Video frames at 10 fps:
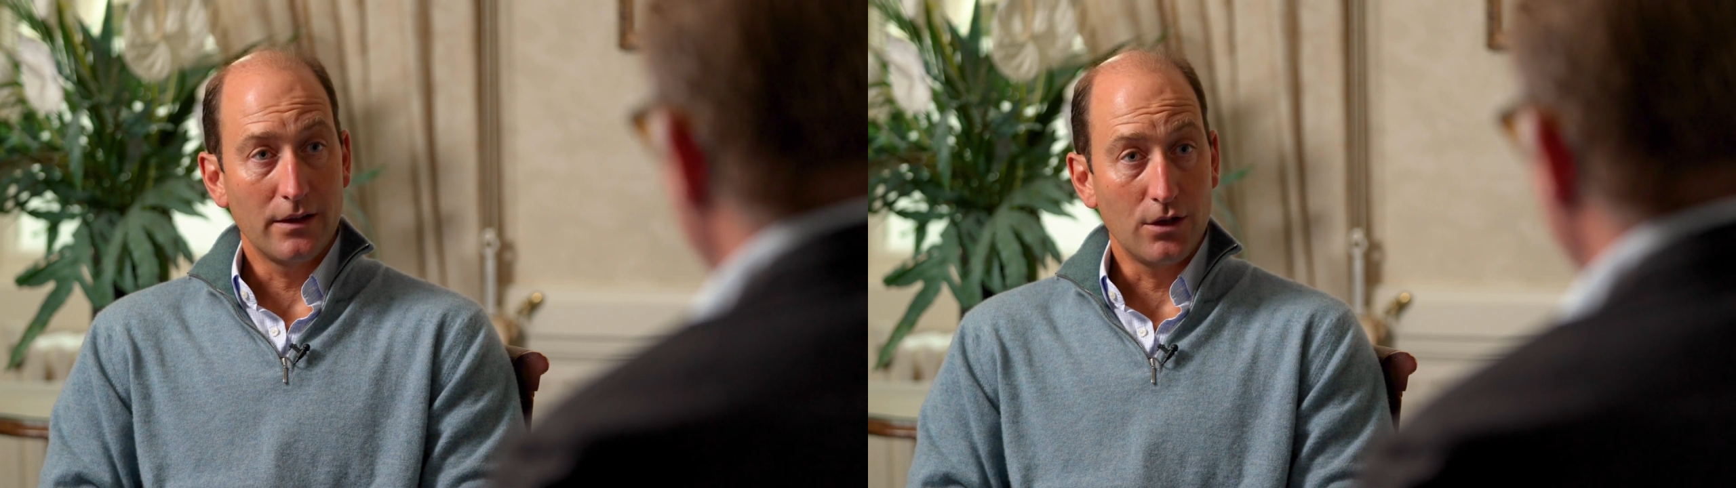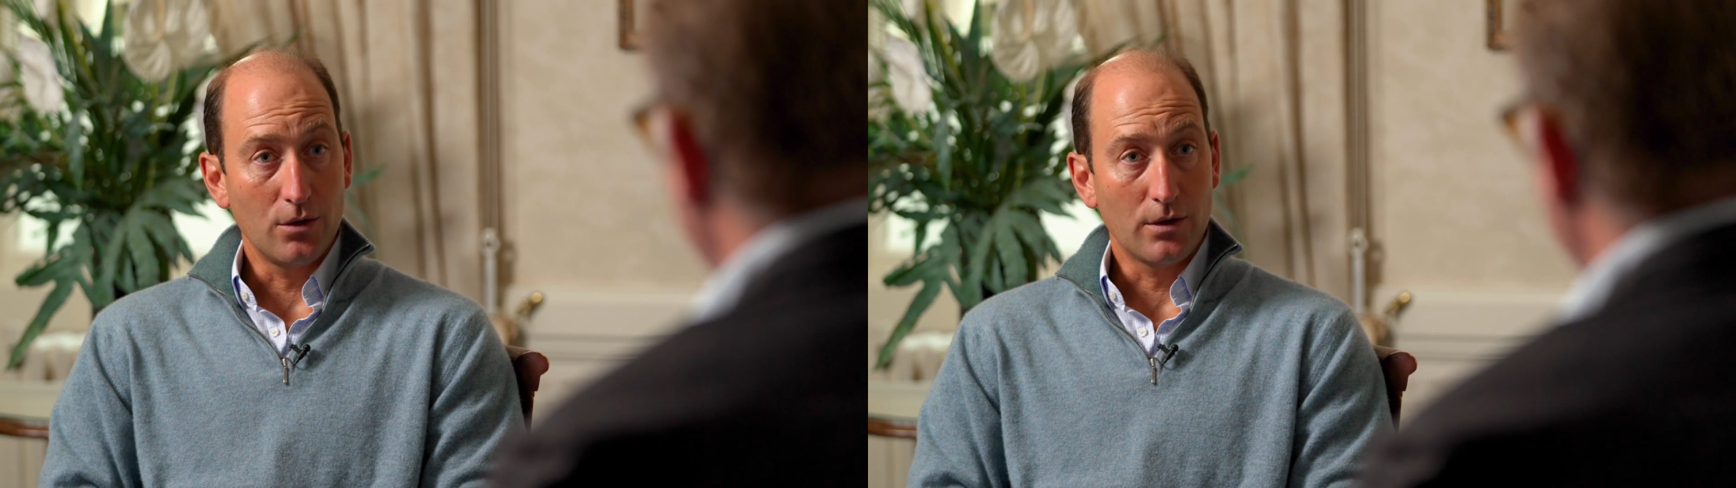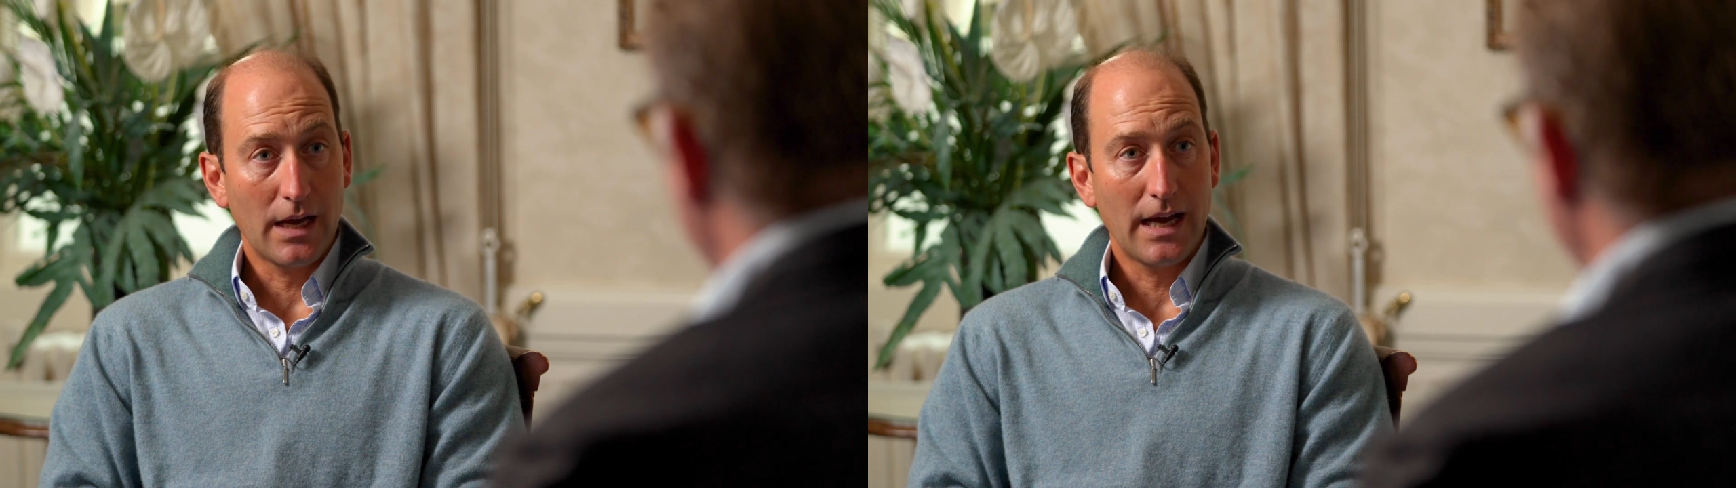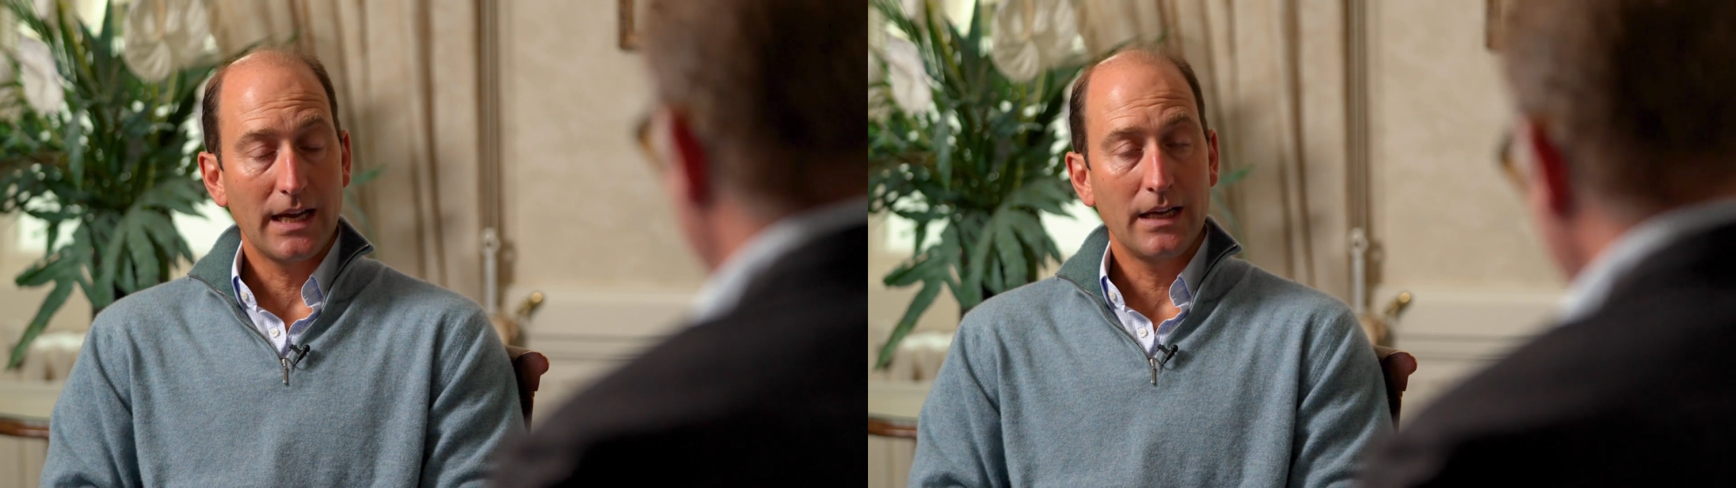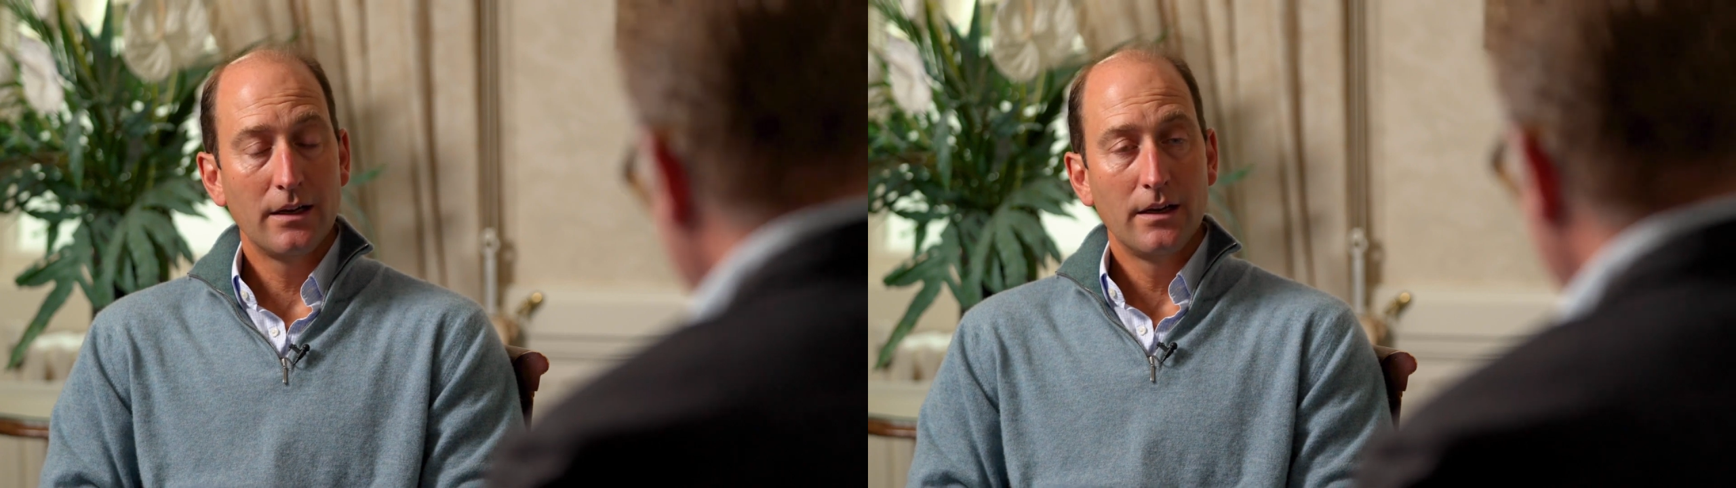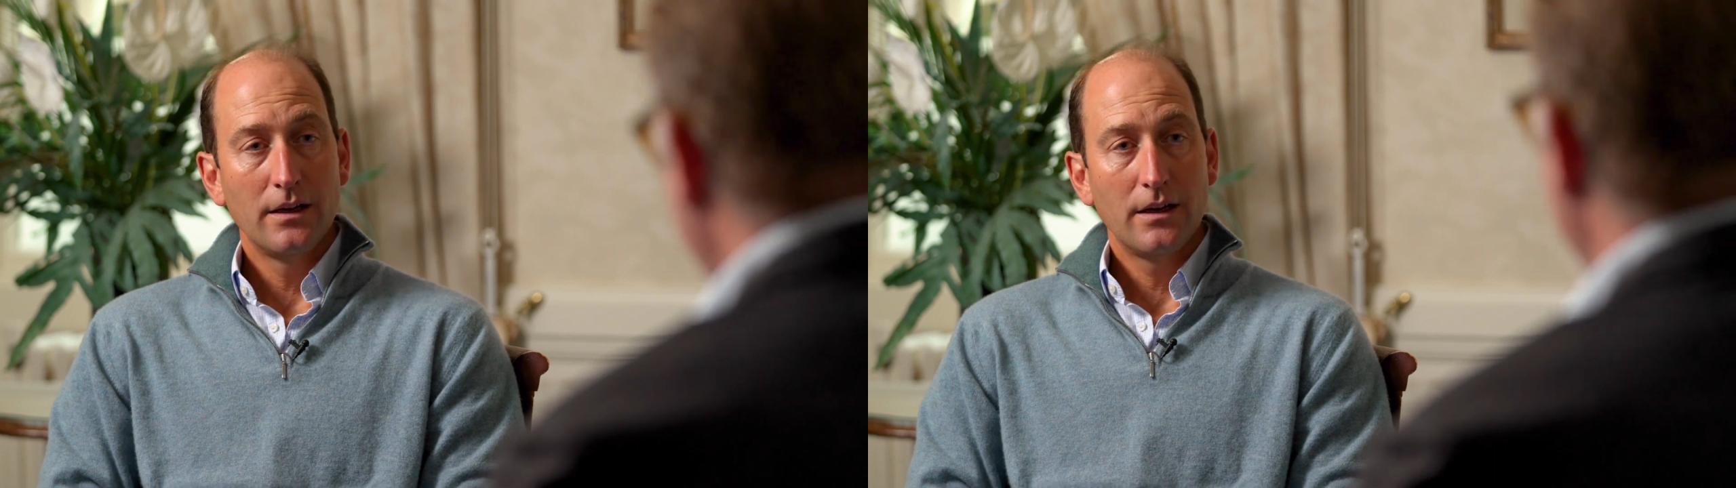in the UK,